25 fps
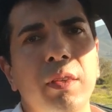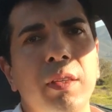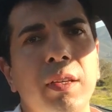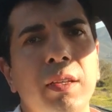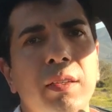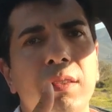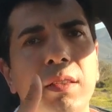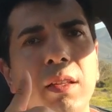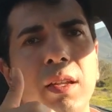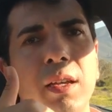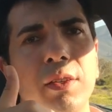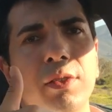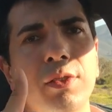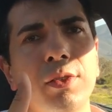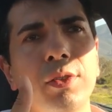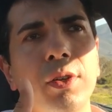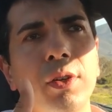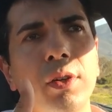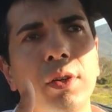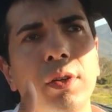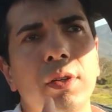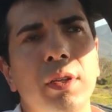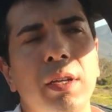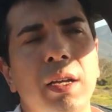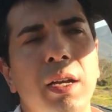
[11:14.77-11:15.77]
Tesla is
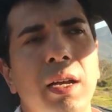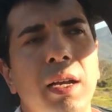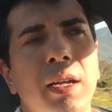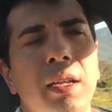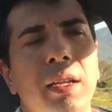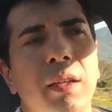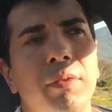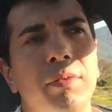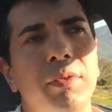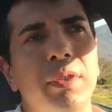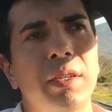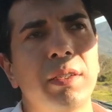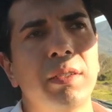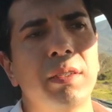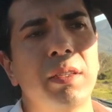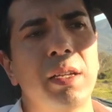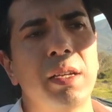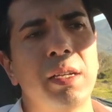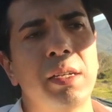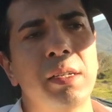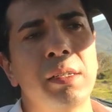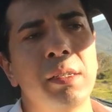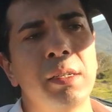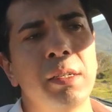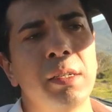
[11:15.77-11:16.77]
good. I love
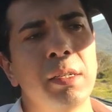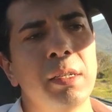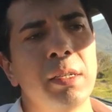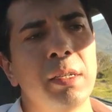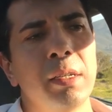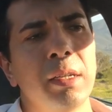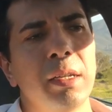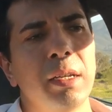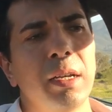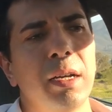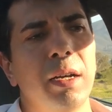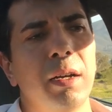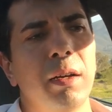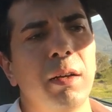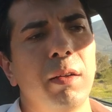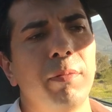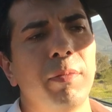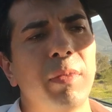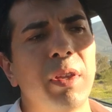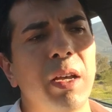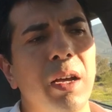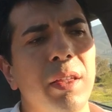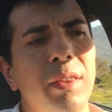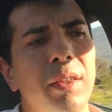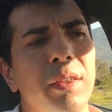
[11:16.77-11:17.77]
Tesla.
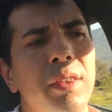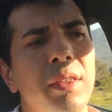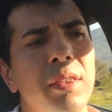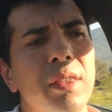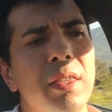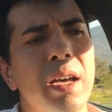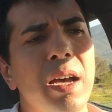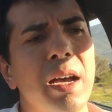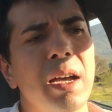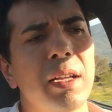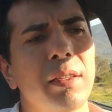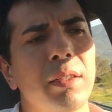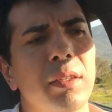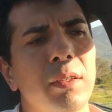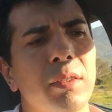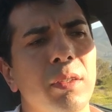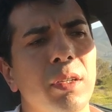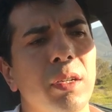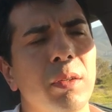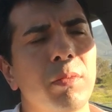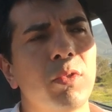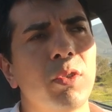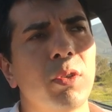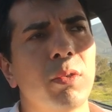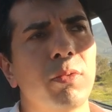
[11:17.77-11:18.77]
Other than that, in
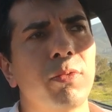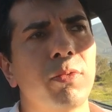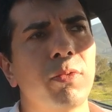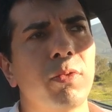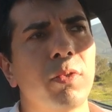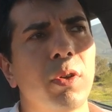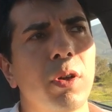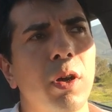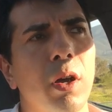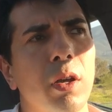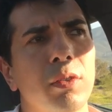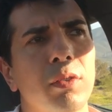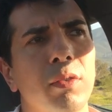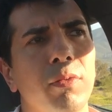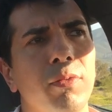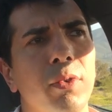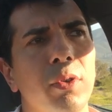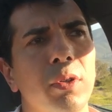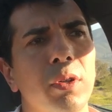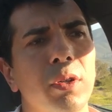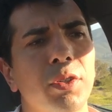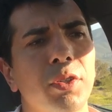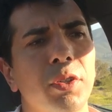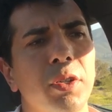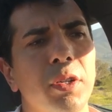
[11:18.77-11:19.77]
terms of cost of
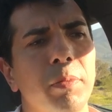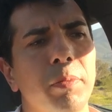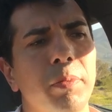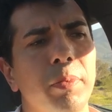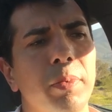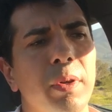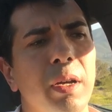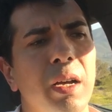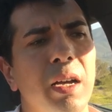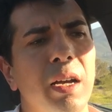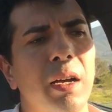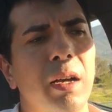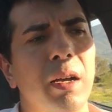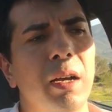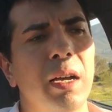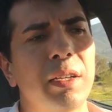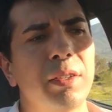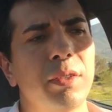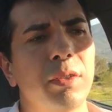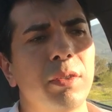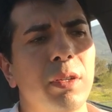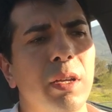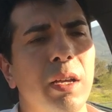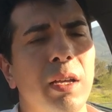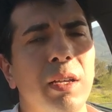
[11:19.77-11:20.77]
ownership,
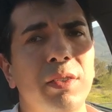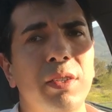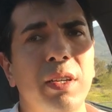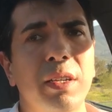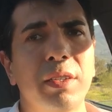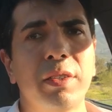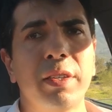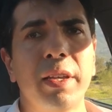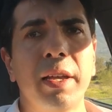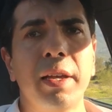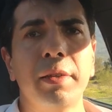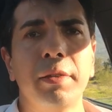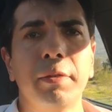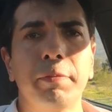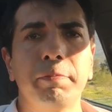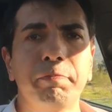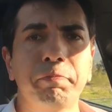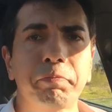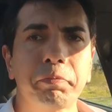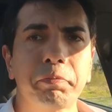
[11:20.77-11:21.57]
as I said,